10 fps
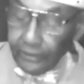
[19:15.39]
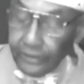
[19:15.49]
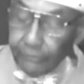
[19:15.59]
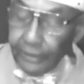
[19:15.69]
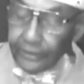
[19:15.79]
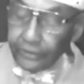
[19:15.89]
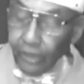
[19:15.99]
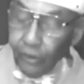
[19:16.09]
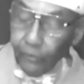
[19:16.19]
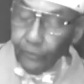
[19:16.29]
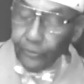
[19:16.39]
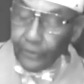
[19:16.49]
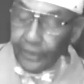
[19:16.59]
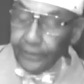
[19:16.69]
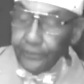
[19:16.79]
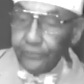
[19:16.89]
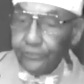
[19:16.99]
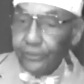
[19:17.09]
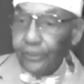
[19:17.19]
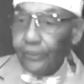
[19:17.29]
He makes all
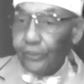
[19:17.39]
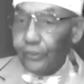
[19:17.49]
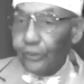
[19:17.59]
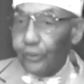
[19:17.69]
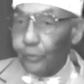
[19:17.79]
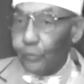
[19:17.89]
things new.